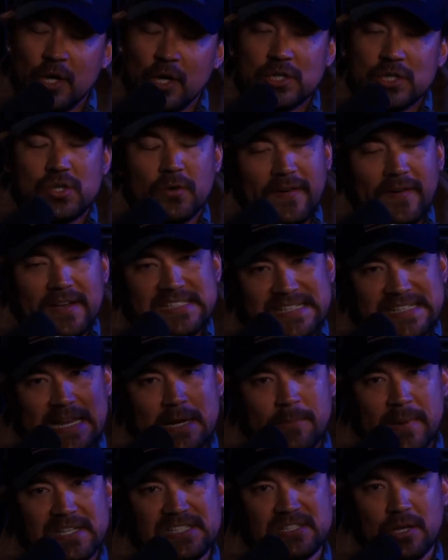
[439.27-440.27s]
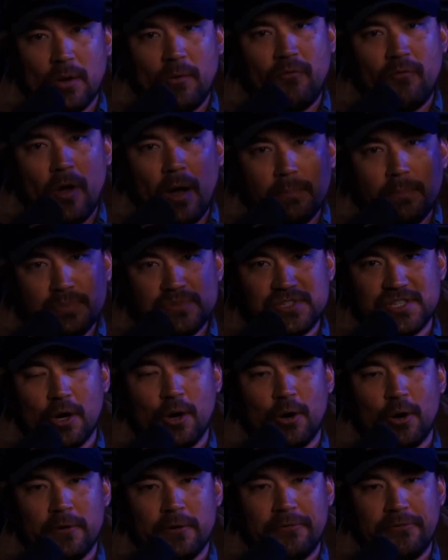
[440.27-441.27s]
So if I say to myself,
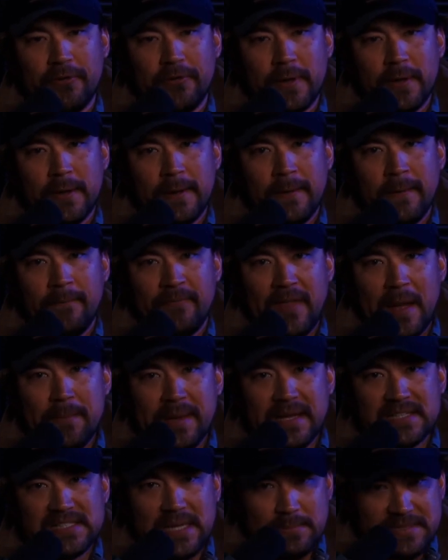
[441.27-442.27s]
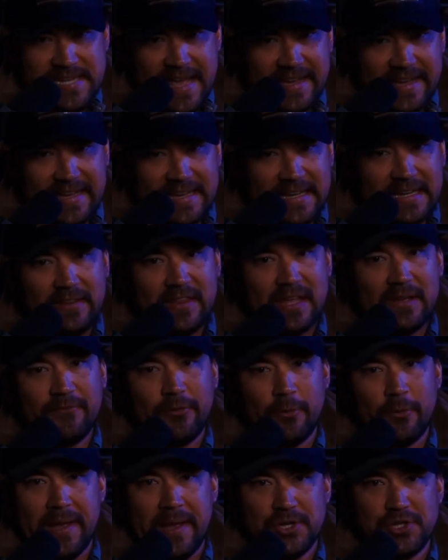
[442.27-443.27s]
observe, that means I'm taking in the
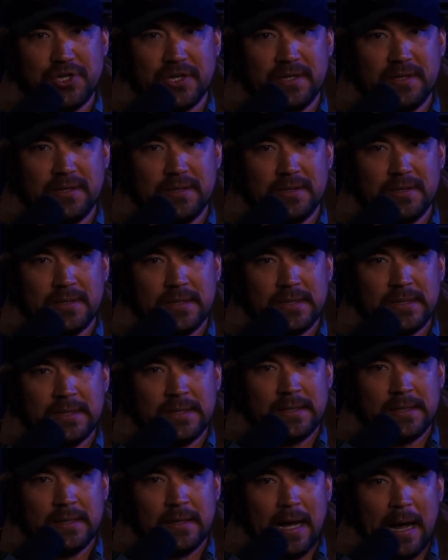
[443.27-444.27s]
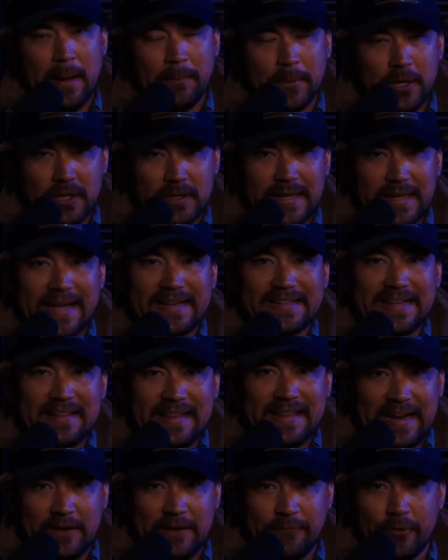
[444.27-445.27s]
information, I'm collecting
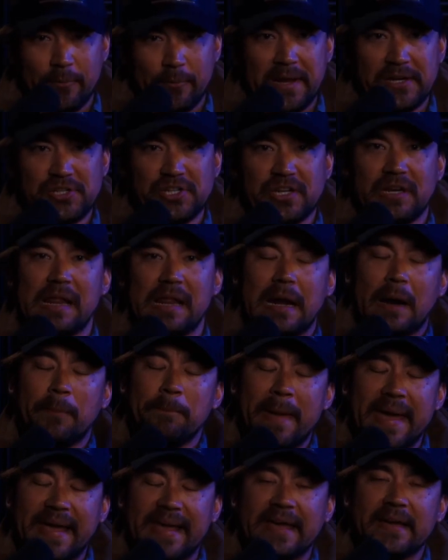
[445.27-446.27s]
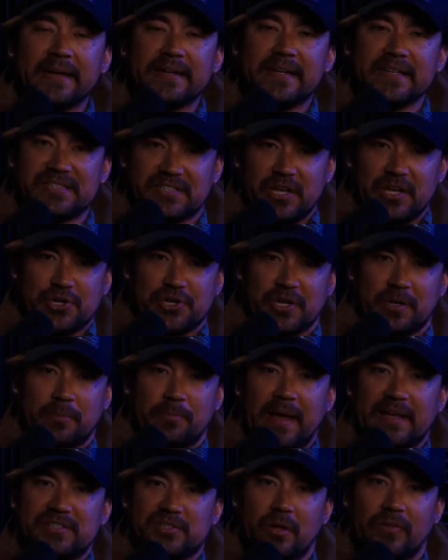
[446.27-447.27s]
that information, and I'm making a decision
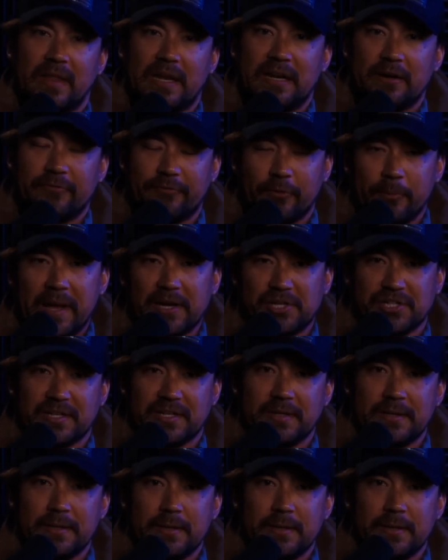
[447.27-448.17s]
based on that information.